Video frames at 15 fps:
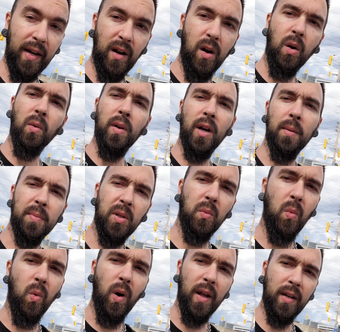own up to
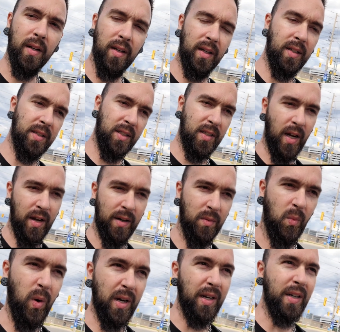what it's done,
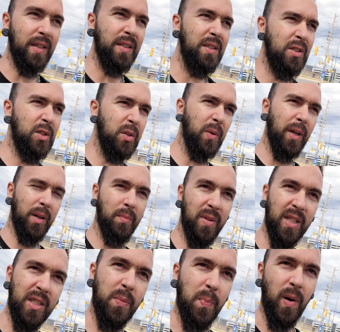what it is doing,
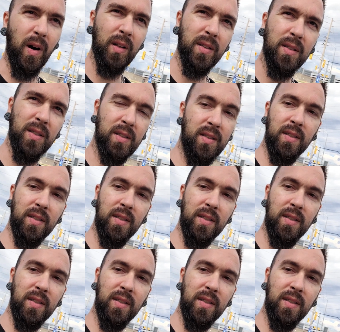its policies.